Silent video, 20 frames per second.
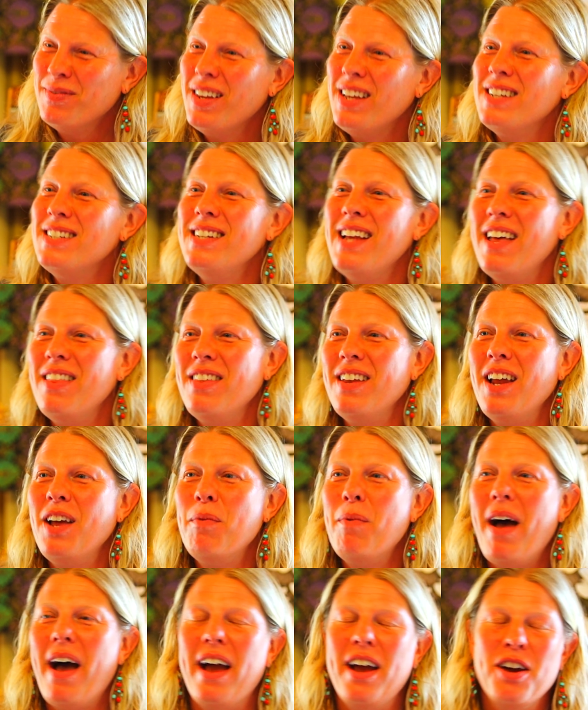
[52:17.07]
It's not that
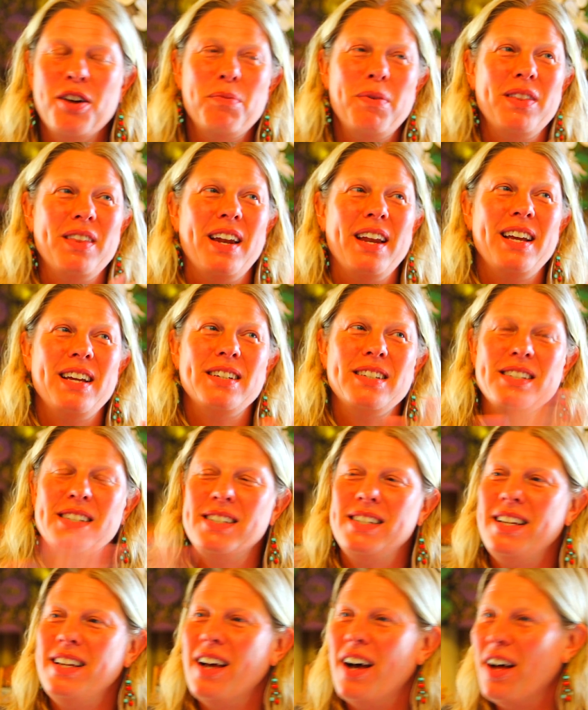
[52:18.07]
I'm higher, but that I get to
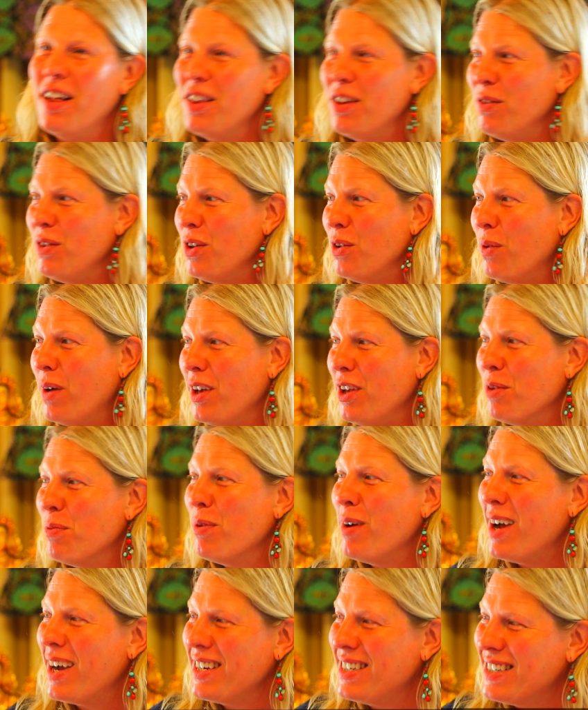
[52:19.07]
see all of you while you
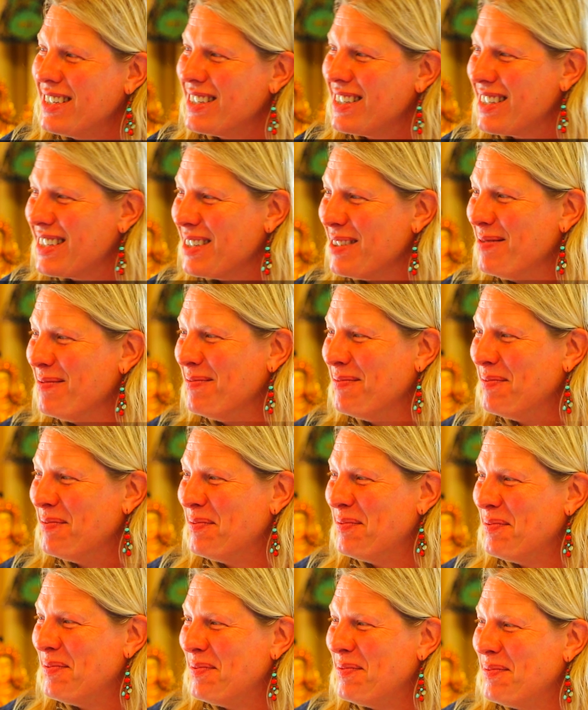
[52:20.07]
practice.
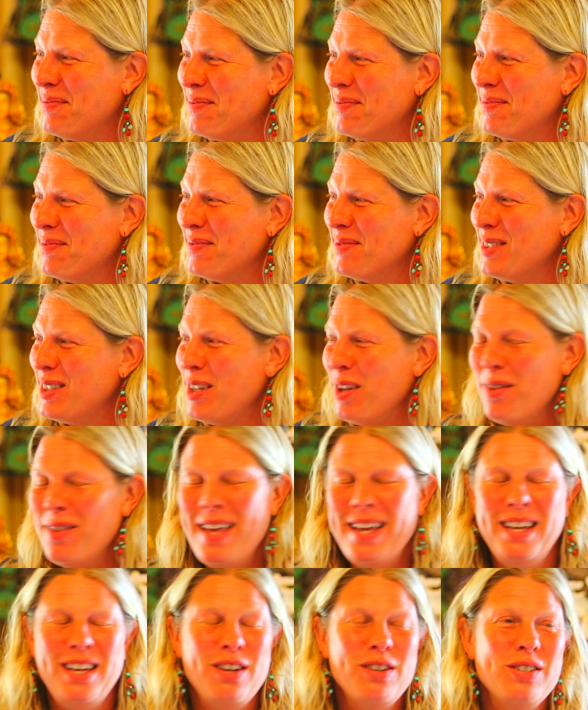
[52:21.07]
So
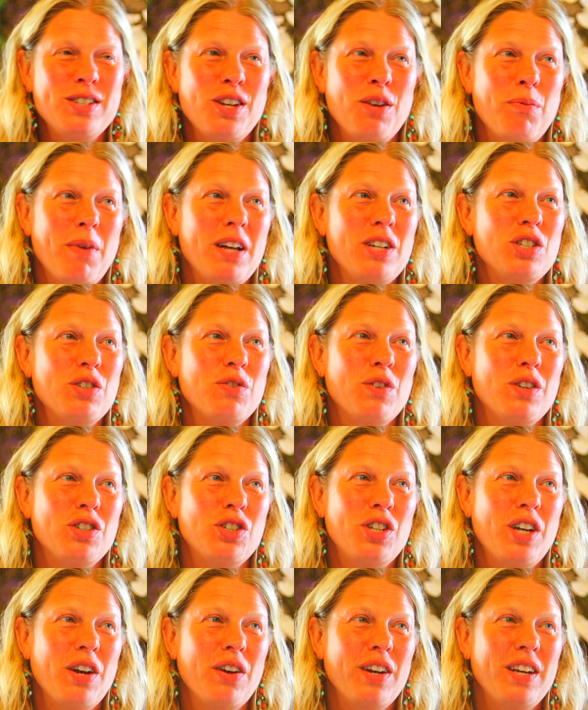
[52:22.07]
thank you so much for
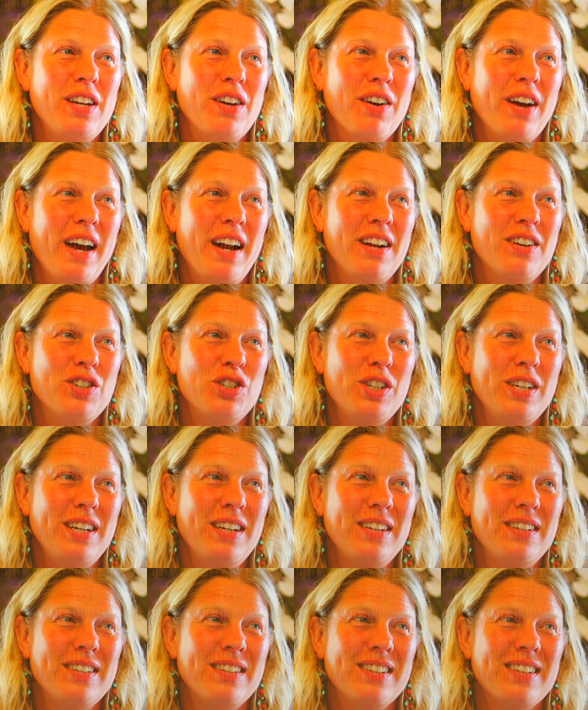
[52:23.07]
sharing your
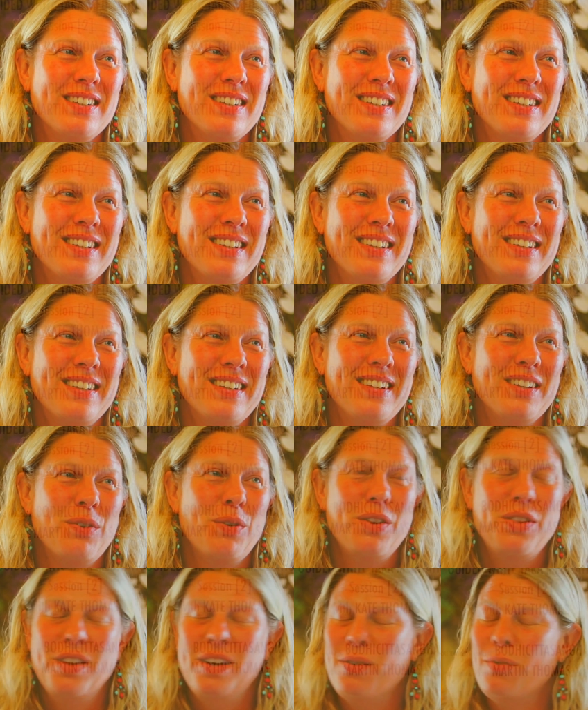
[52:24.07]
energy
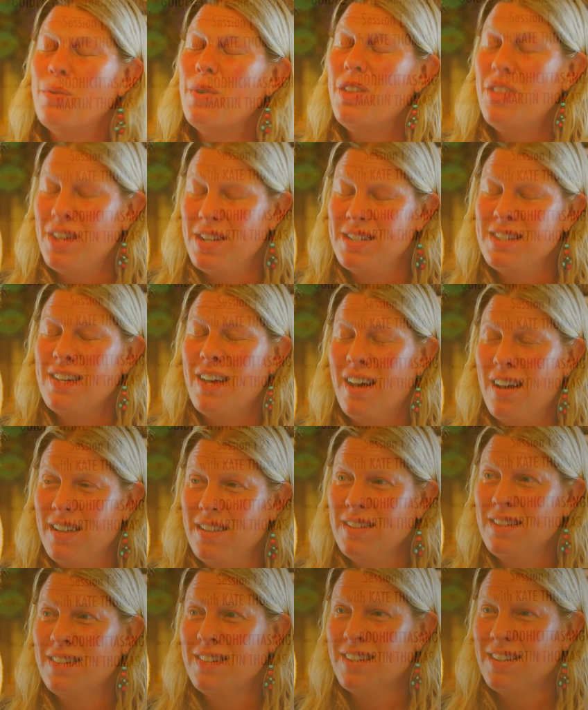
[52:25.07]
with us
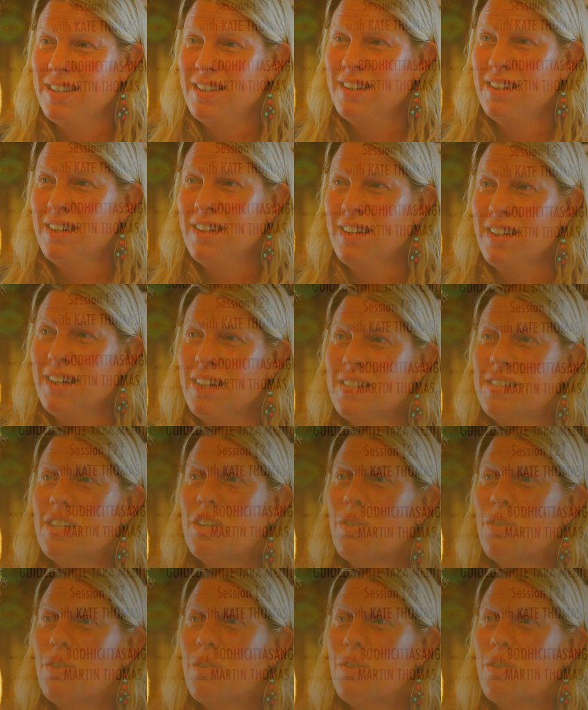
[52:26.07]
all. It's a